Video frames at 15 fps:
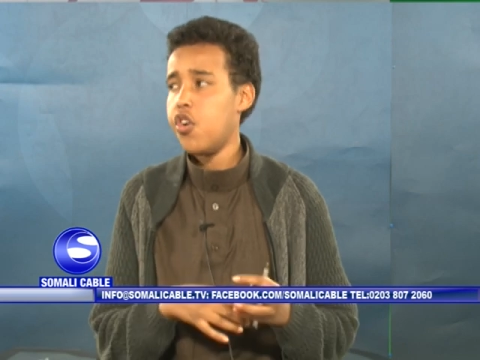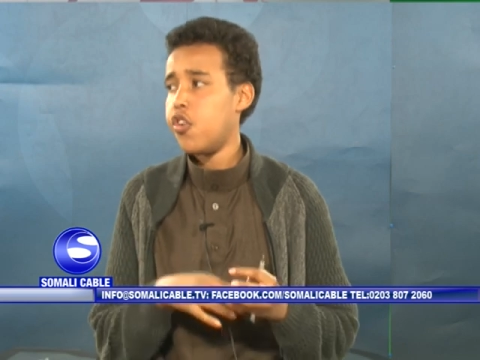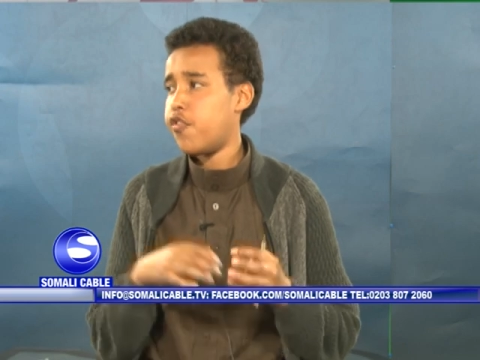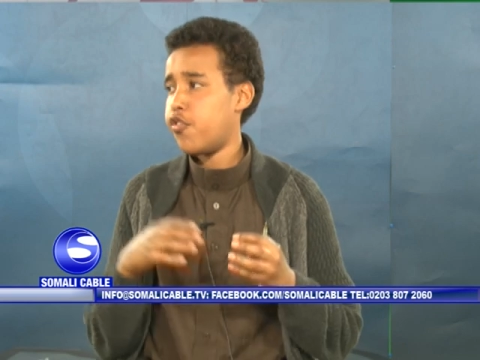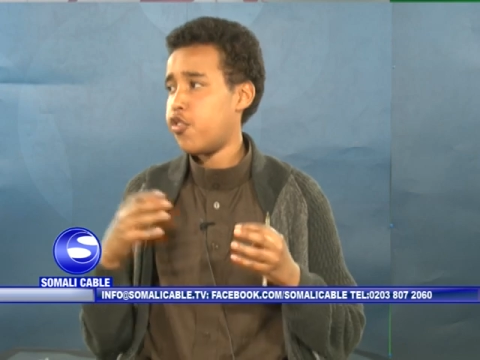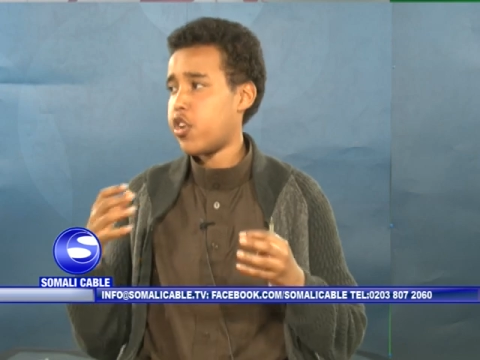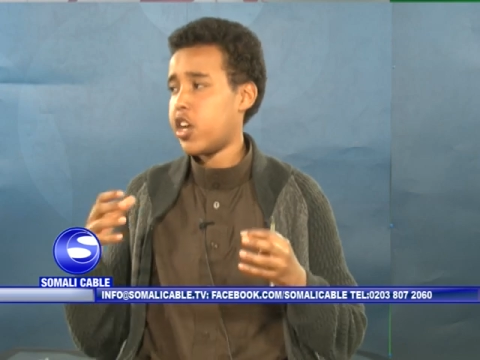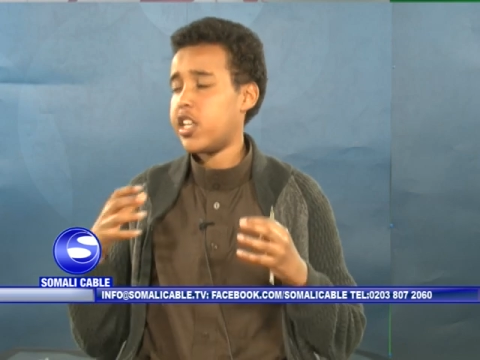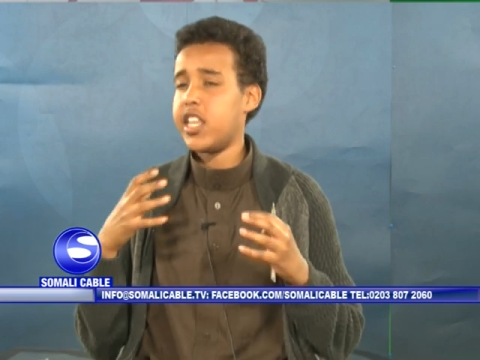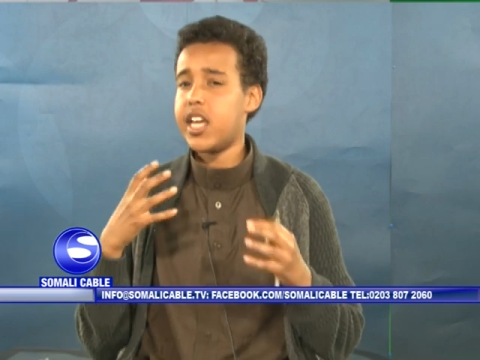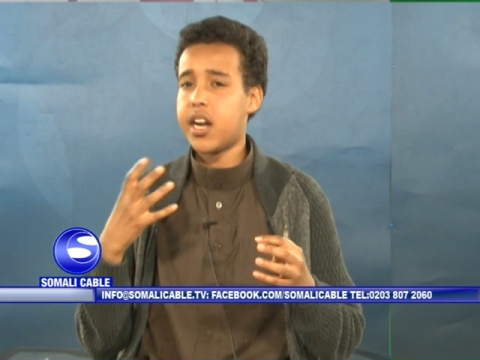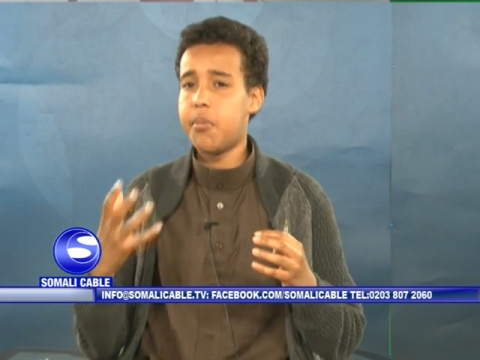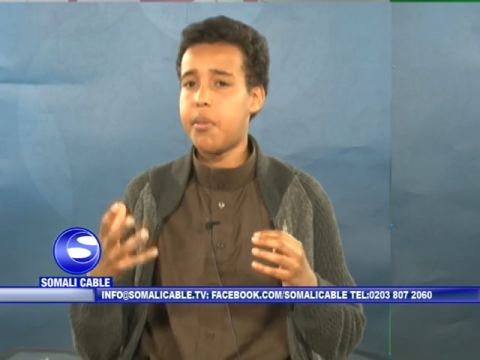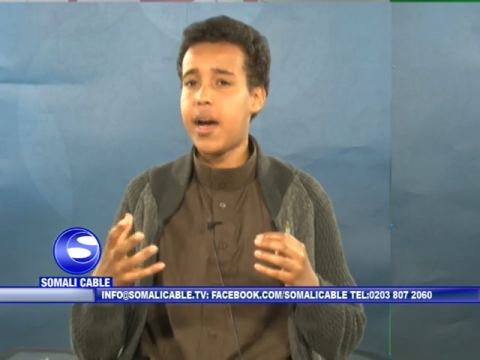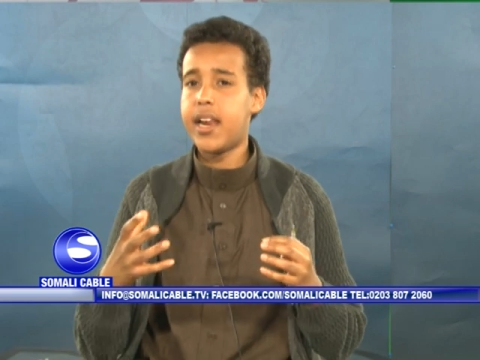for
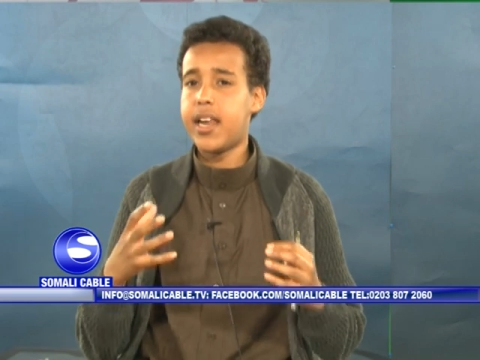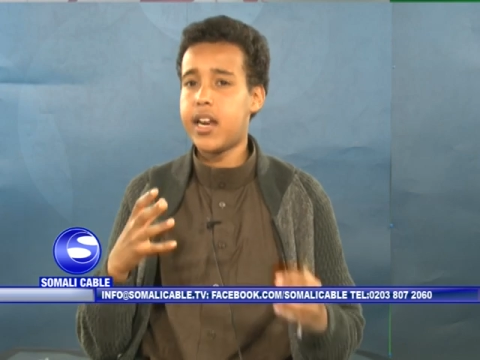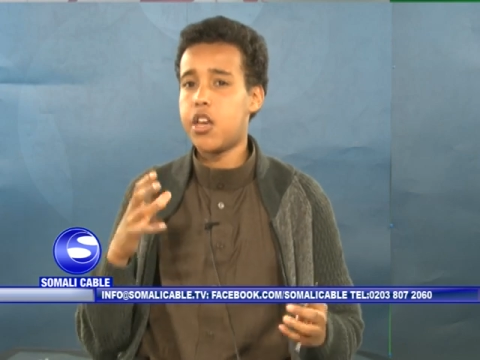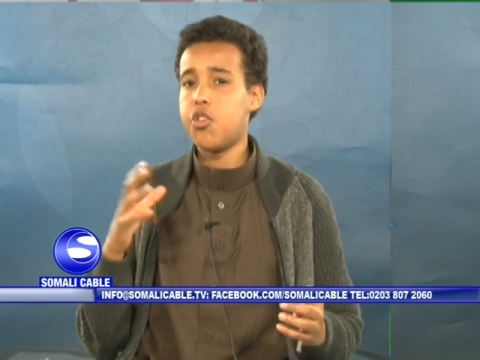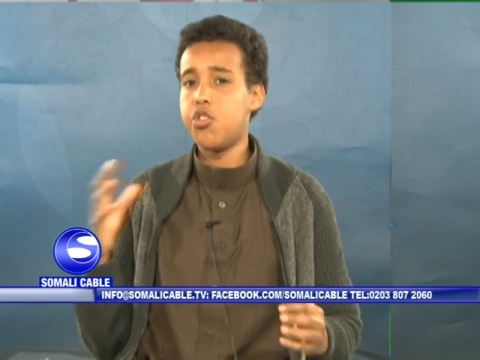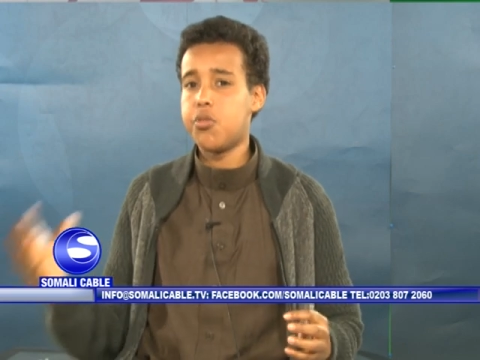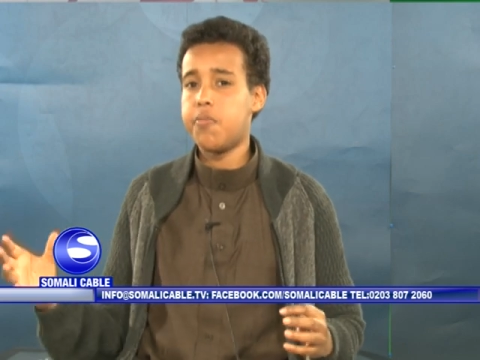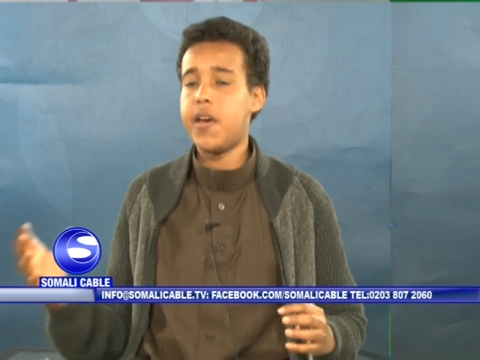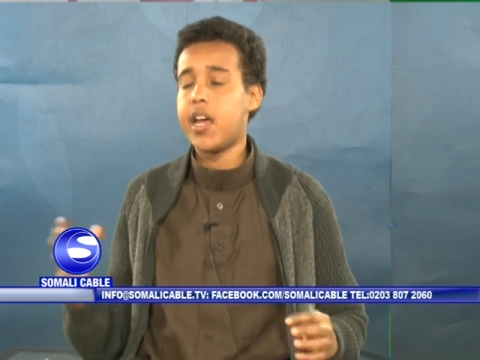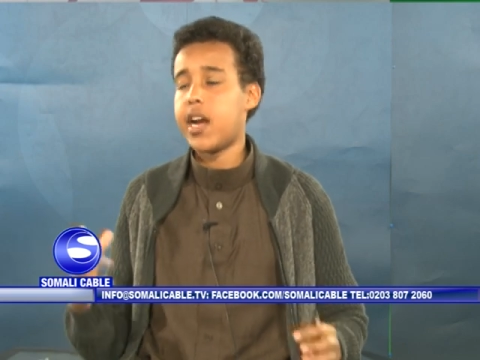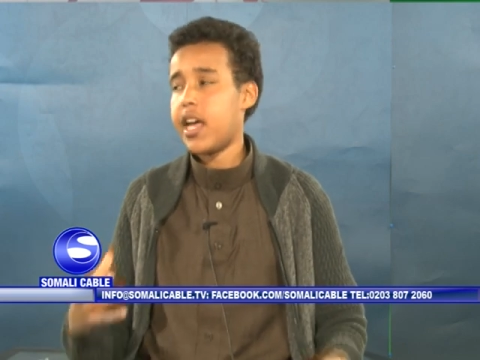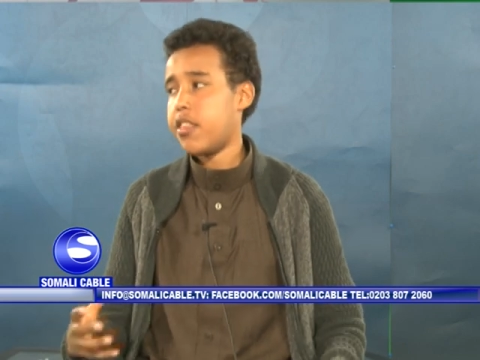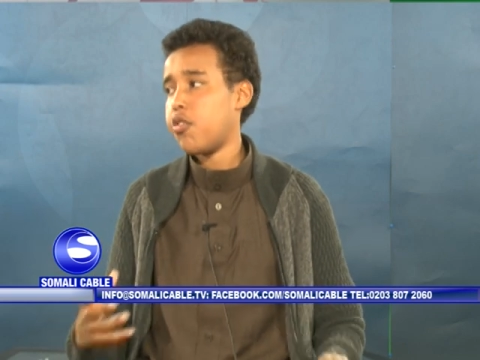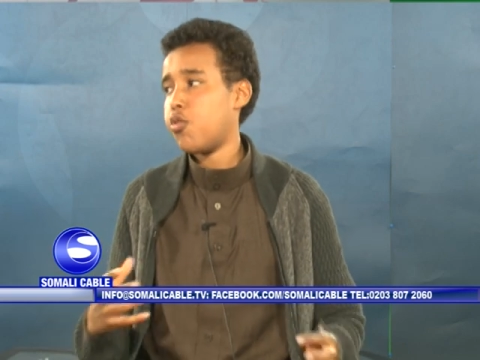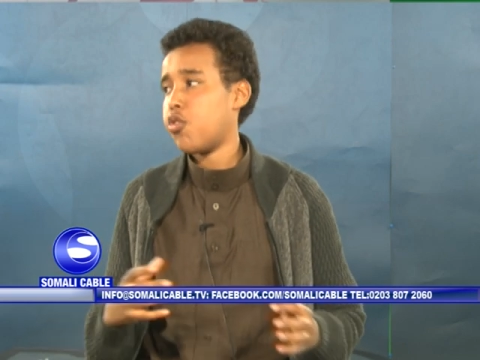Hederaban and a youth mayor
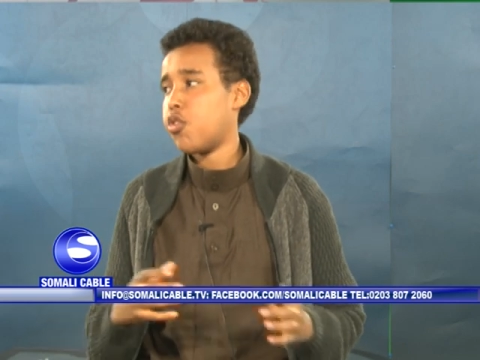Adi